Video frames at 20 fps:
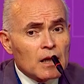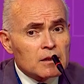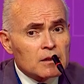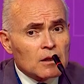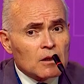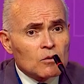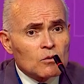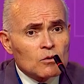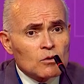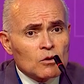
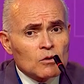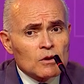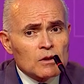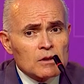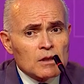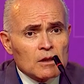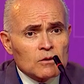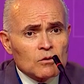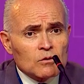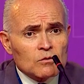
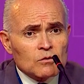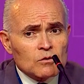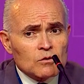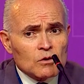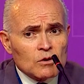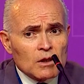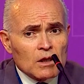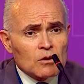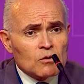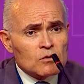SOM. We
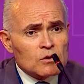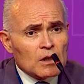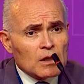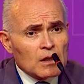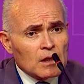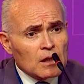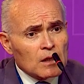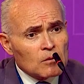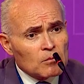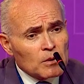have held
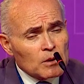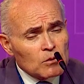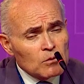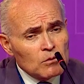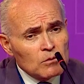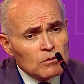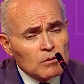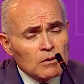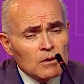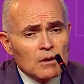
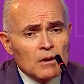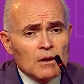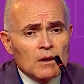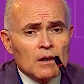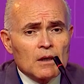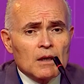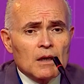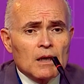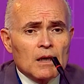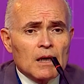3
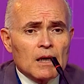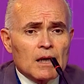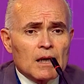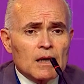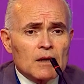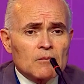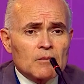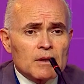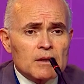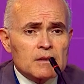senior
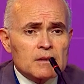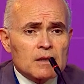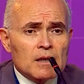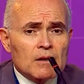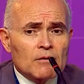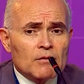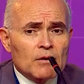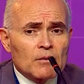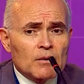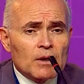officials
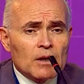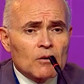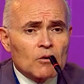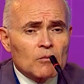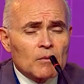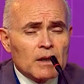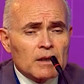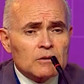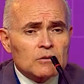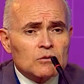meetings
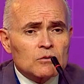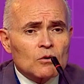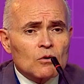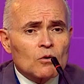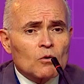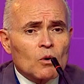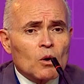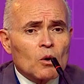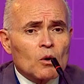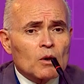in
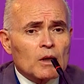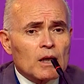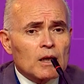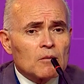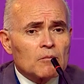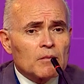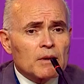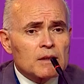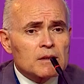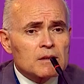Peru in
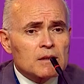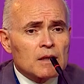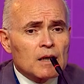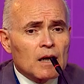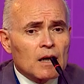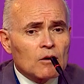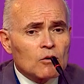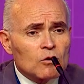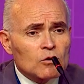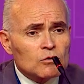February, March,
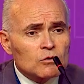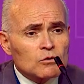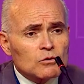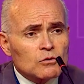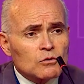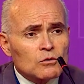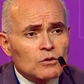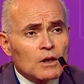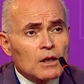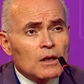and then
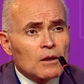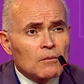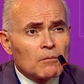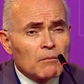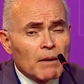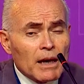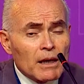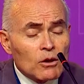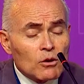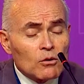again in
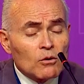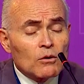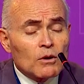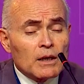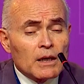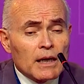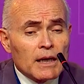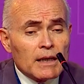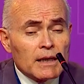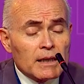
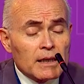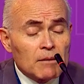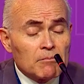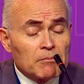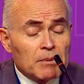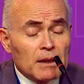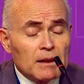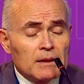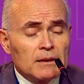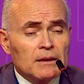May
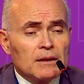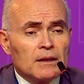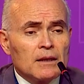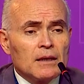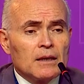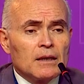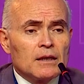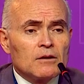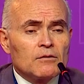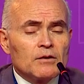in
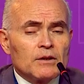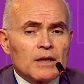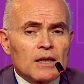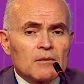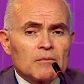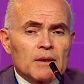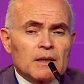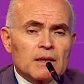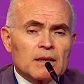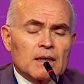
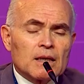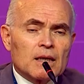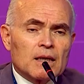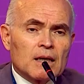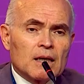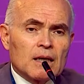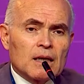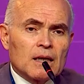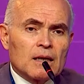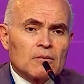Arequipa,
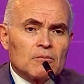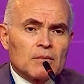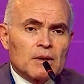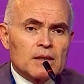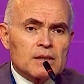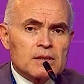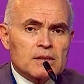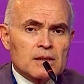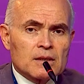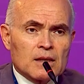
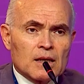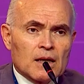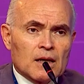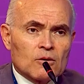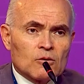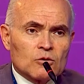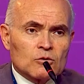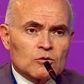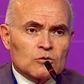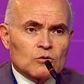and
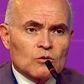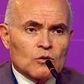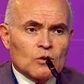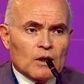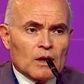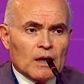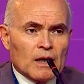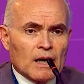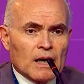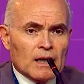finally
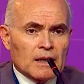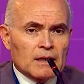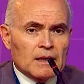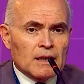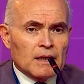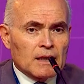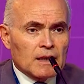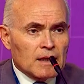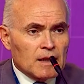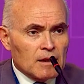in
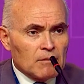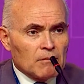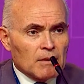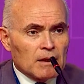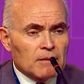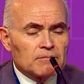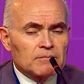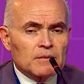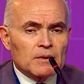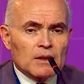August
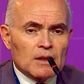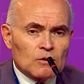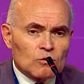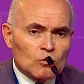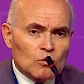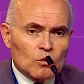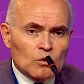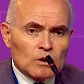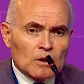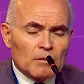
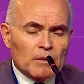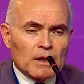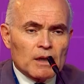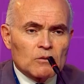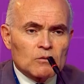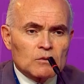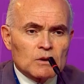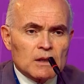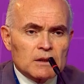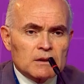in
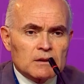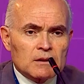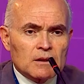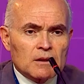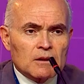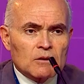Lima,